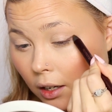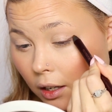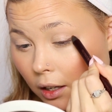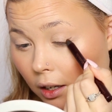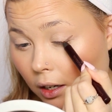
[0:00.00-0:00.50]

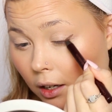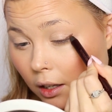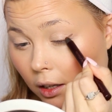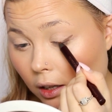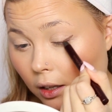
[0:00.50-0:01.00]
and then
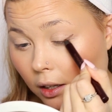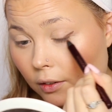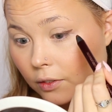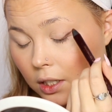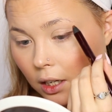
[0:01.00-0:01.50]

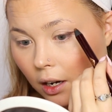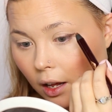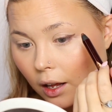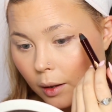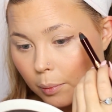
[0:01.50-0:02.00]
lift it
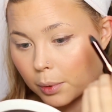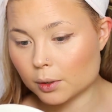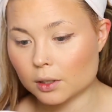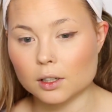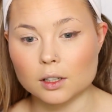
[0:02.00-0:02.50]
up
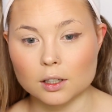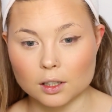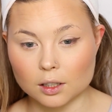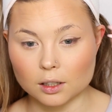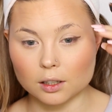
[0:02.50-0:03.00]

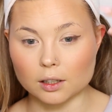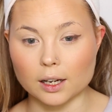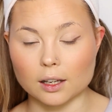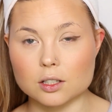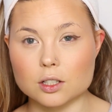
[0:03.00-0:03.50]

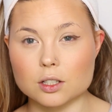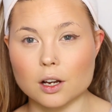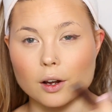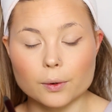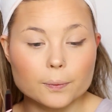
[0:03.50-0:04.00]
like
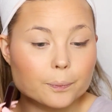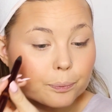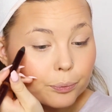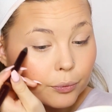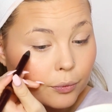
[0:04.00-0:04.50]
so.
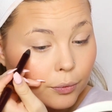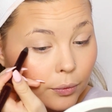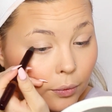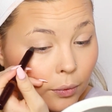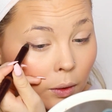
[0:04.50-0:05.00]

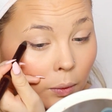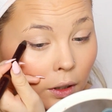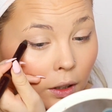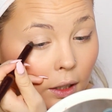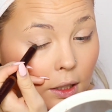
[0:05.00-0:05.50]

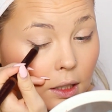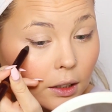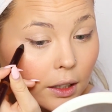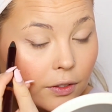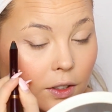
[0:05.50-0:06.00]
What a nice
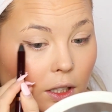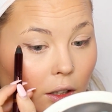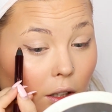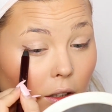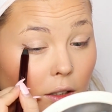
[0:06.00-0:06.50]

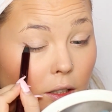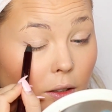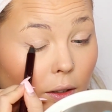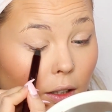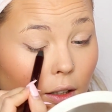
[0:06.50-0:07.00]
lifted look.
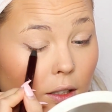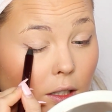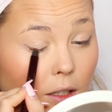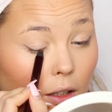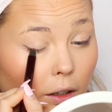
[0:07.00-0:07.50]
So I think
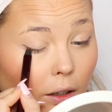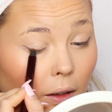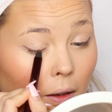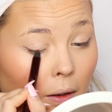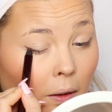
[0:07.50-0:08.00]
this is a
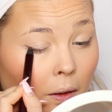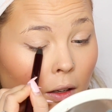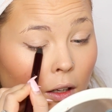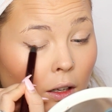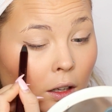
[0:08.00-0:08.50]
good
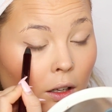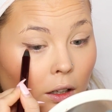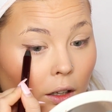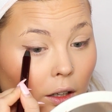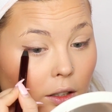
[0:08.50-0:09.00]

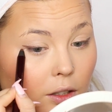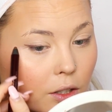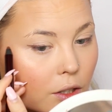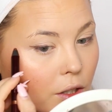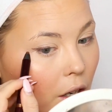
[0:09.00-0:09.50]
kind of
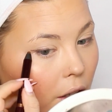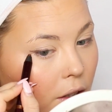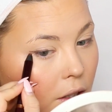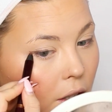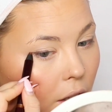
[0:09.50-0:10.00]

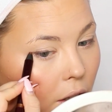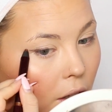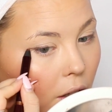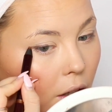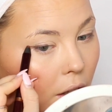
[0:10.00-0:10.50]
start to the
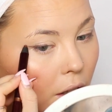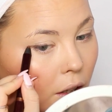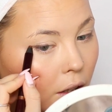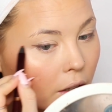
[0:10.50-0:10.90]
look.